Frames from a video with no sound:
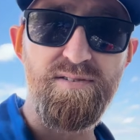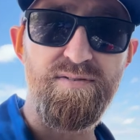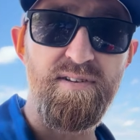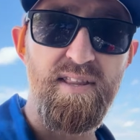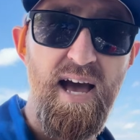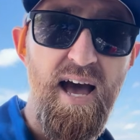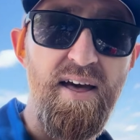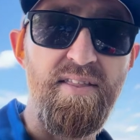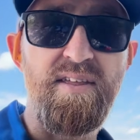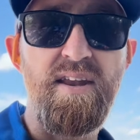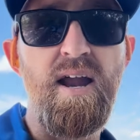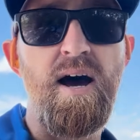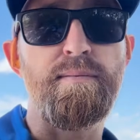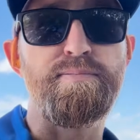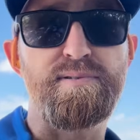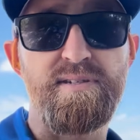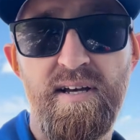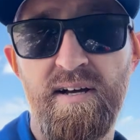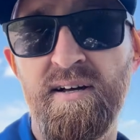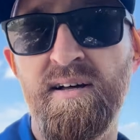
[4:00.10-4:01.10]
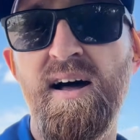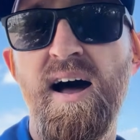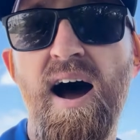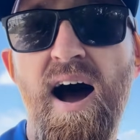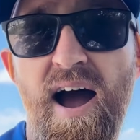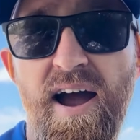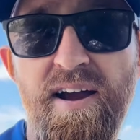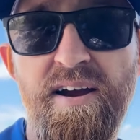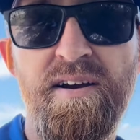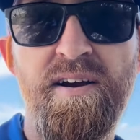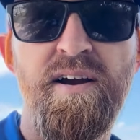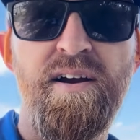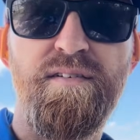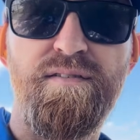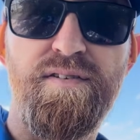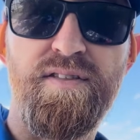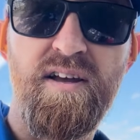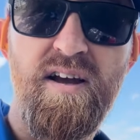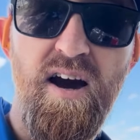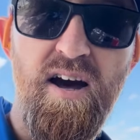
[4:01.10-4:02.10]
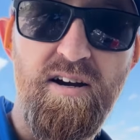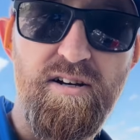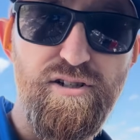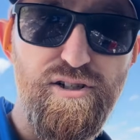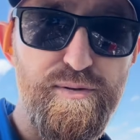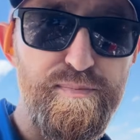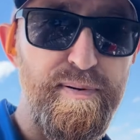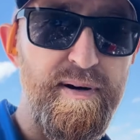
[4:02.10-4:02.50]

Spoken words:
for that and then upsell higher for the gutters.